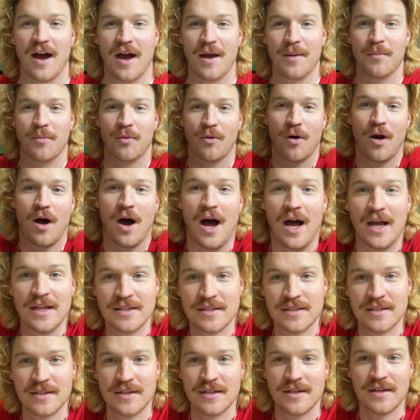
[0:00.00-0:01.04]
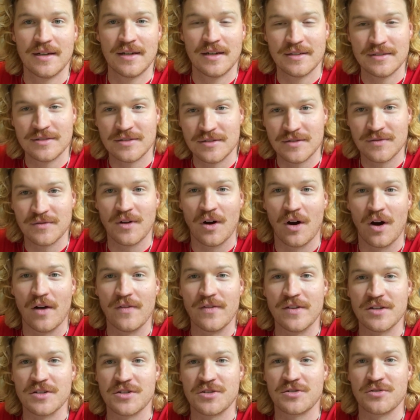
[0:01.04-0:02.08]
I brought on
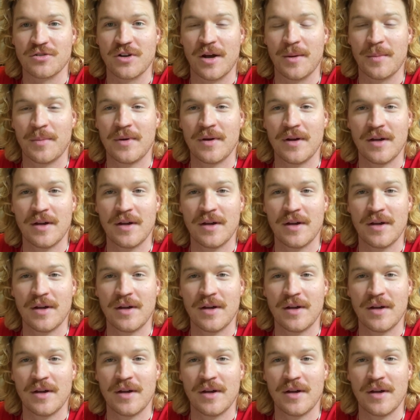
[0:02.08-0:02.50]
this trip.